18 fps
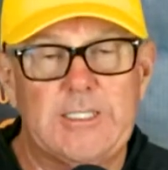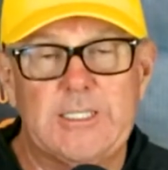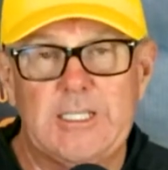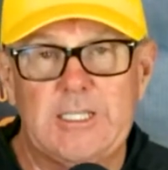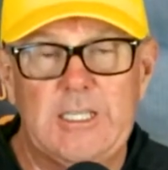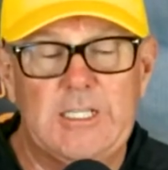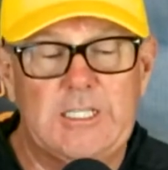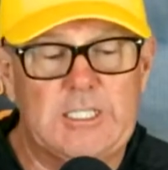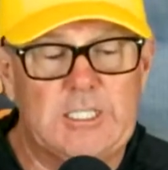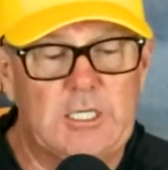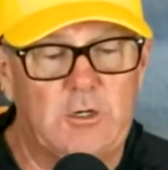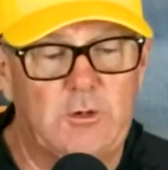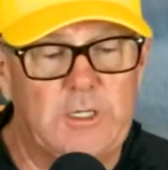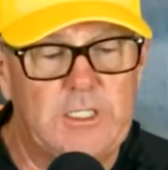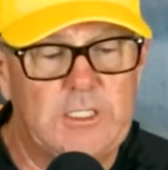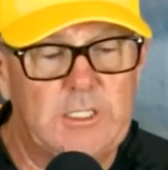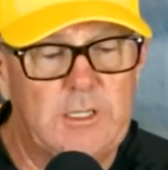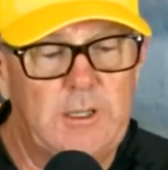Elite
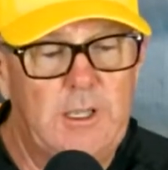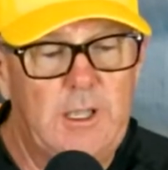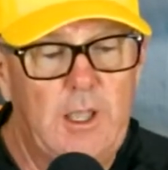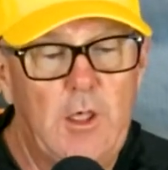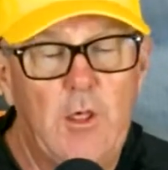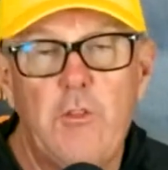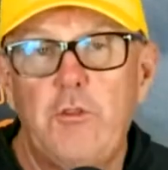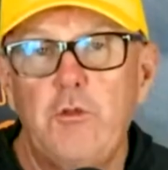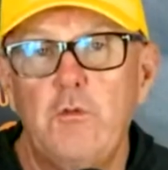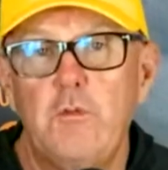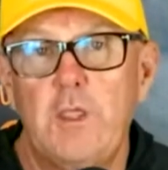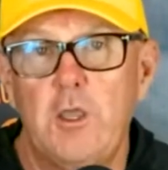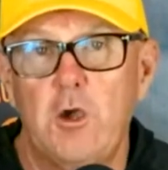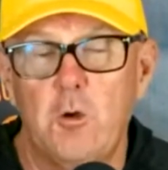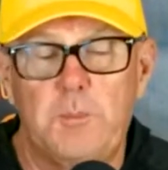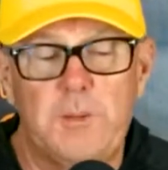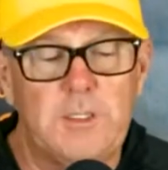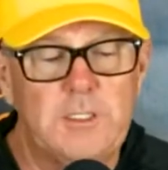Series through the
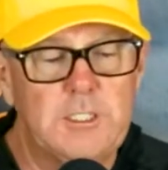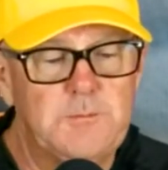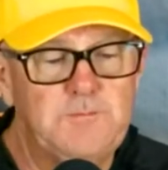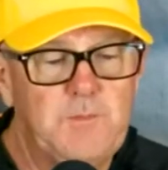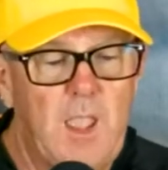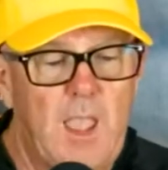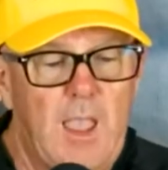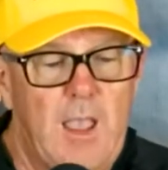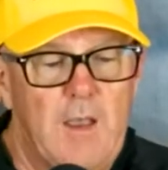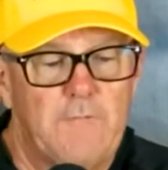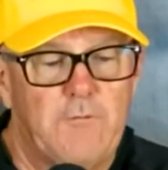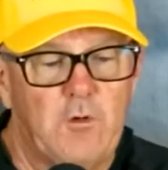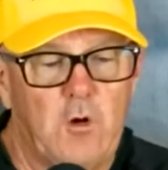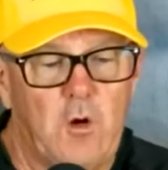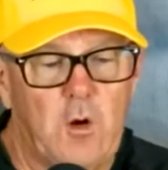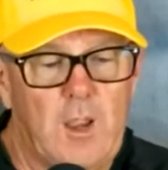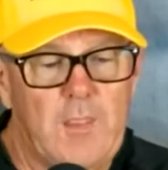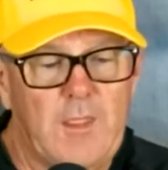Opens.
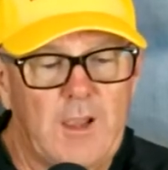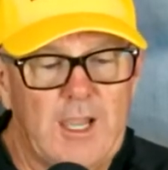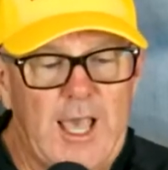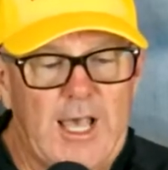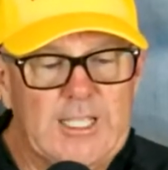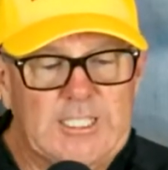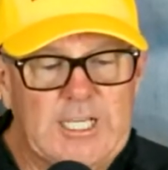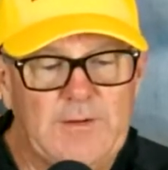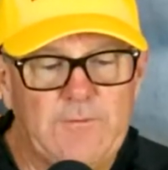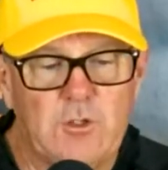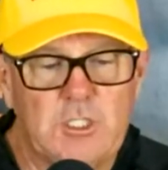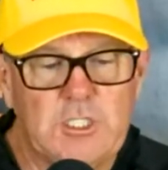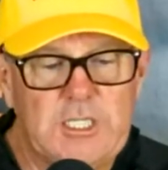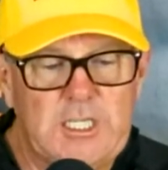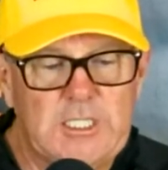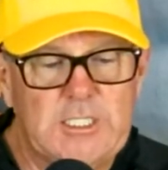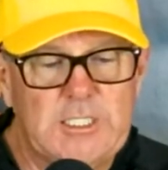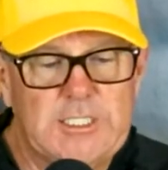For the last several
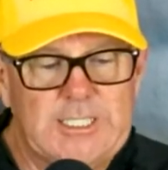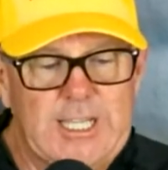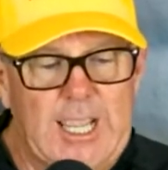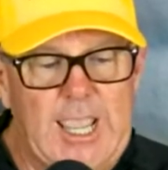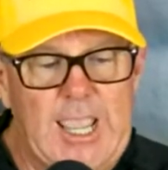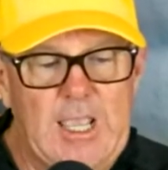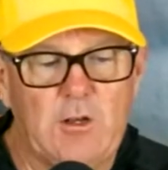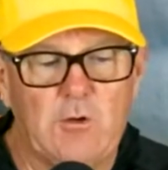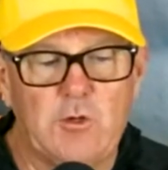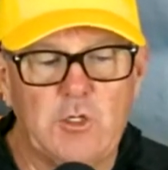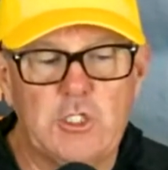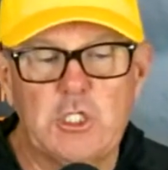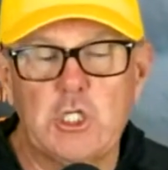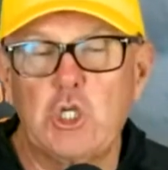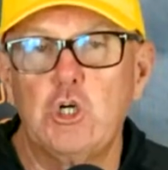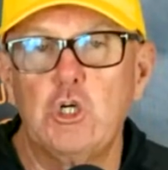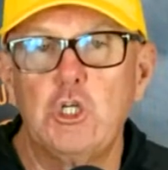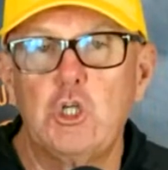seasons, anglers
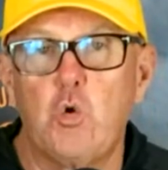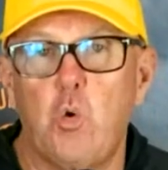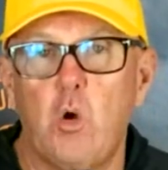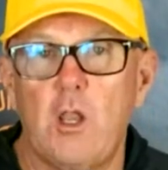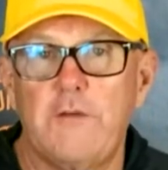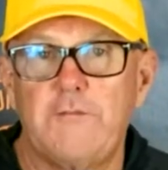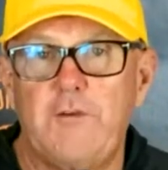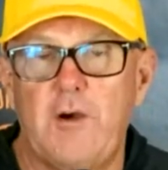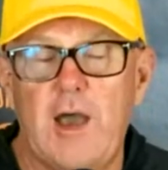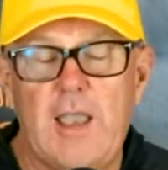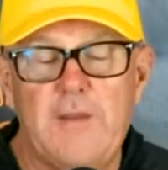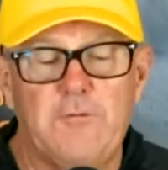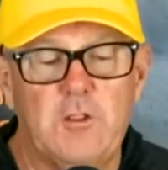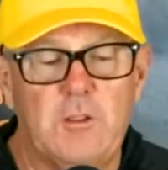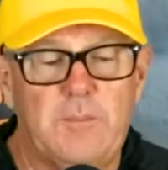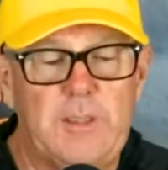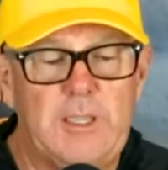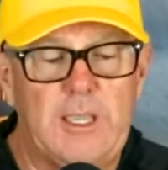could qualify for
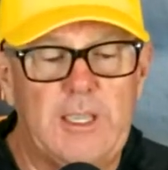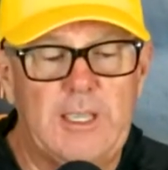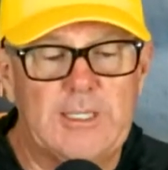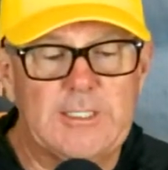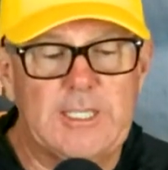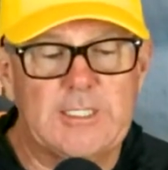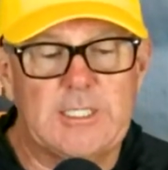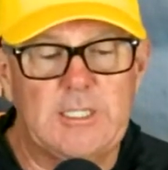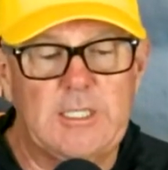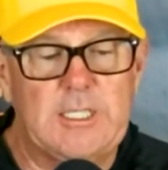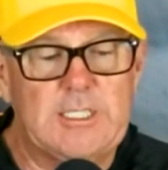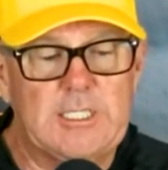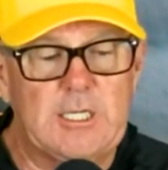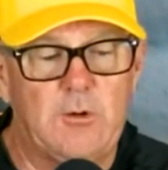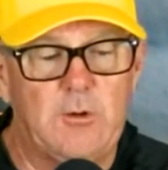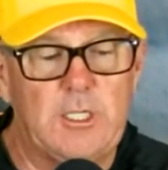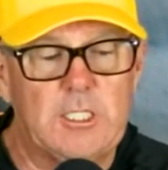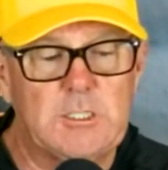the BASS Elite
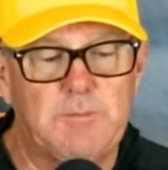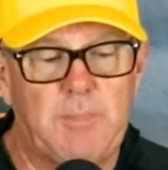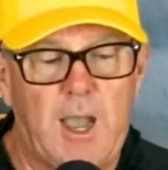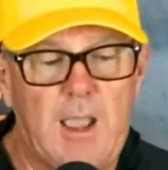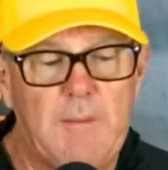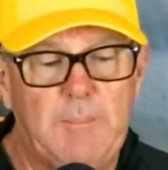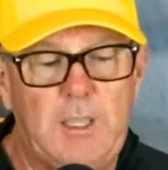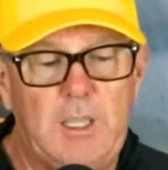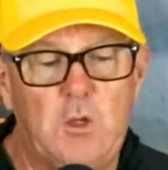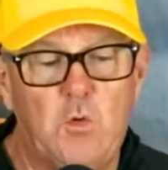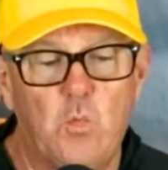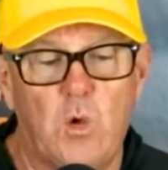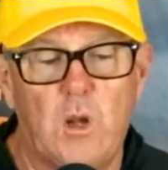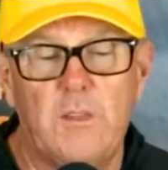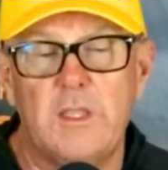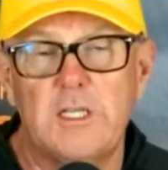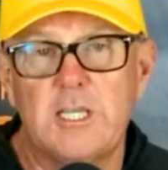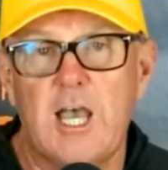Series by being one
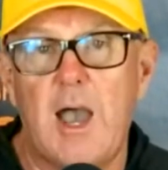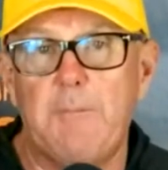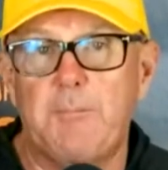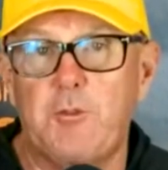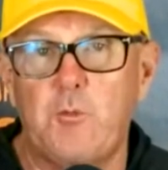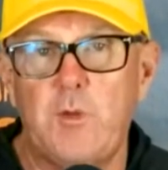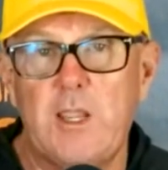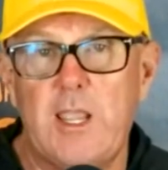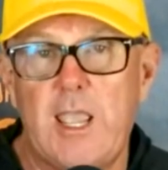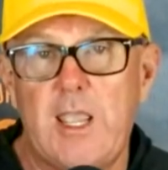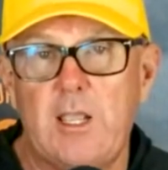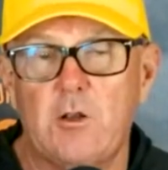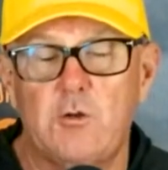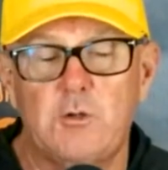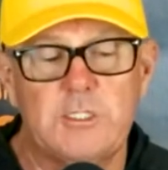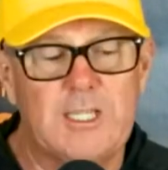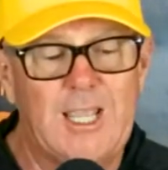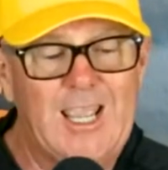of the top 3
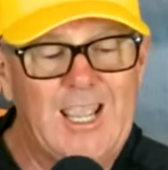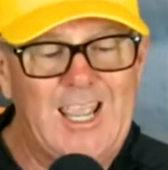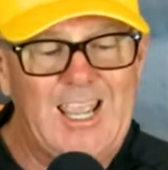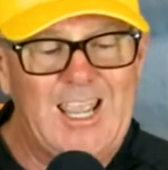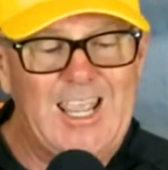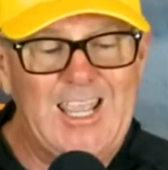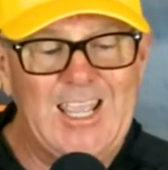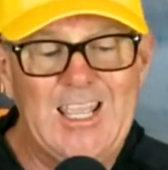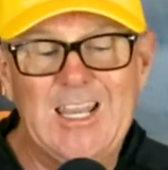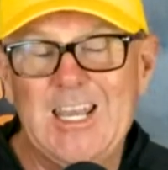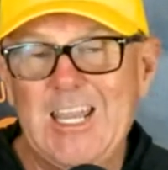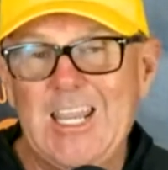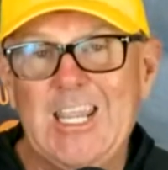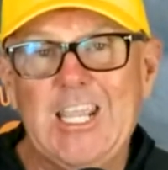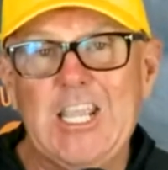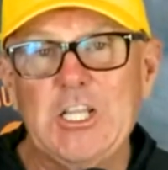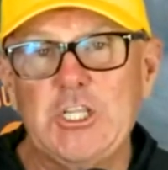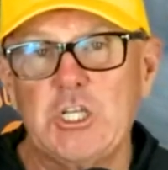anglers in
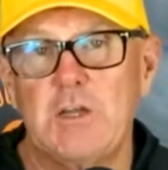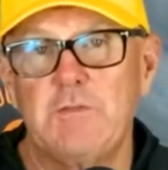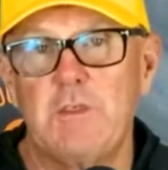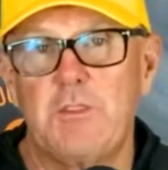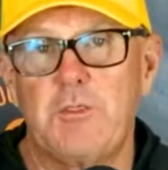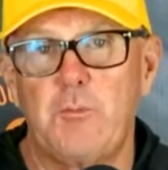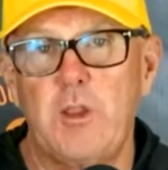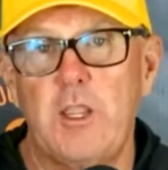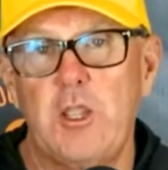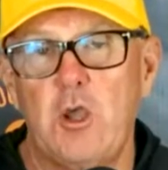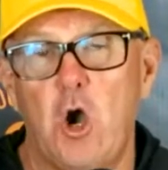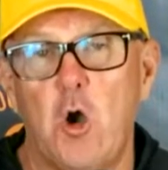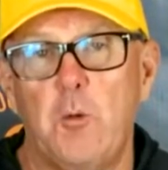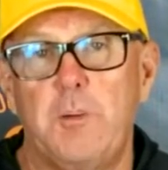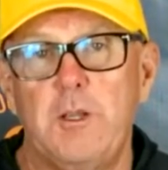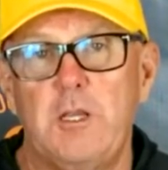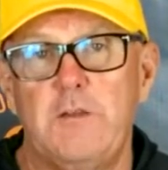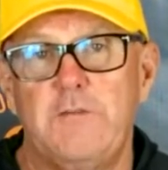each of the 3
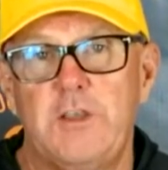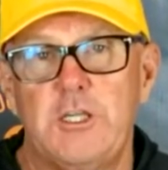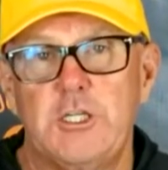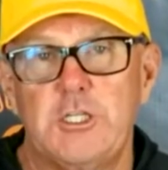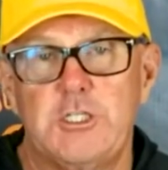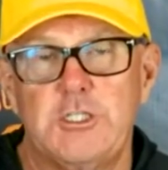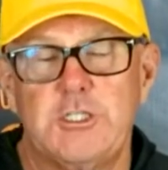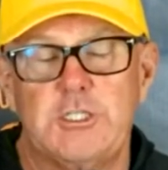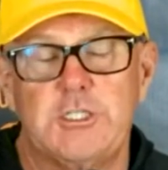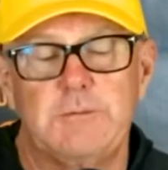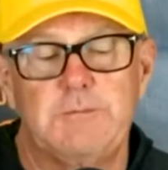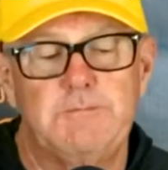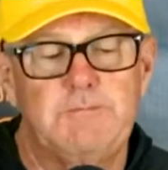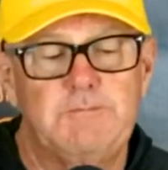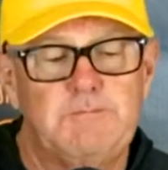Open divisions.